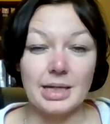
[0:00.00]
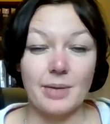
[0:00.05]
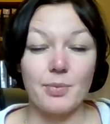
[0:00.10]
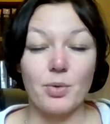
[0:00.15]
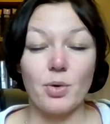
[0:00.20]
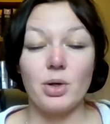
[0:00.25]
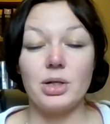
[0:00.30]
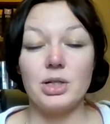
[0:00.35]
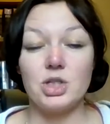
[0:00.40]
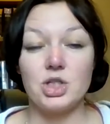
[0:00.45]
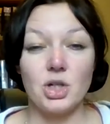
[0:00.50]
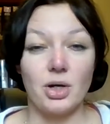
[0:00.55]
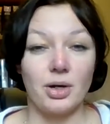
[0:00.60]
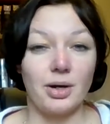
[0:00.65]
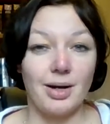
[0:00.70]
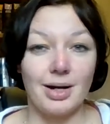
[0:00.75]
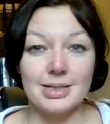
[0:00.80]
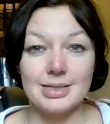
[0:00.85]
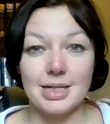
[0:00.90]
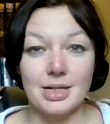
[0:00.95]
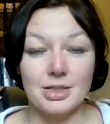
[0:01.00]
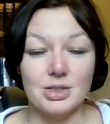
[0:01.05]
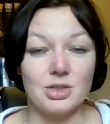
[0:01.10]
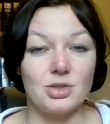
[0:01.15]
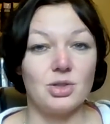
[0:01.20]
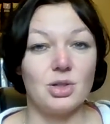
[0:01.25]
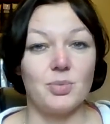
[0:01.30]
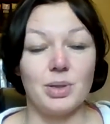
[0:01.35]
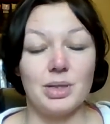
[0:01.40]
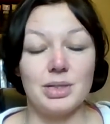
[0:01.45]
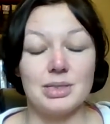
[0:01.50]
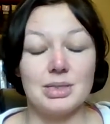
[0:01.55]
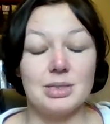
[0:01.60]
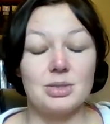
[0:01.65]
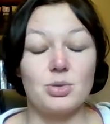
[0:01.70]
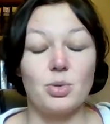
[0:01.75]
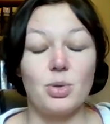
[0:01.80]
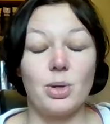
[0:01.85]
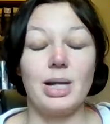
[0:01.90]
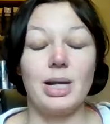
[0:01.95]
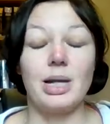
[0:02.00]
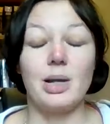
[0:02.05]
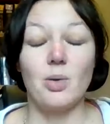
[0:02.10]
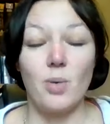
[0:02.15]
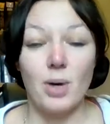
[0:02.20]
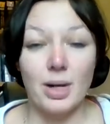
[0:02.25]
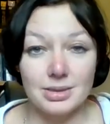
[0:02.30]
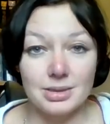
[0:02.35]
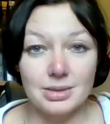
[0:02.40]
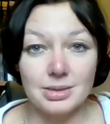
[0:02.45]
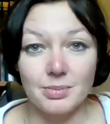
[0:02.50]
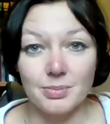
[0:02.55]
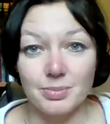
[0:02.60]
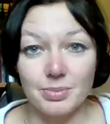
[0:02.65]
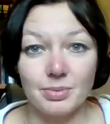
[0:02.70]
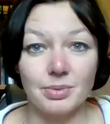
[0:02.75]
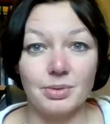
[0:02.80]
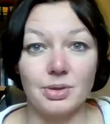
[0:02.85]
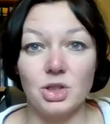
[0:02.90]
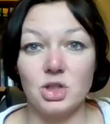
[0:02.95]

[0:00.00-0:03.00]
I'm not going to show you guys how to do it because it's really quite simple.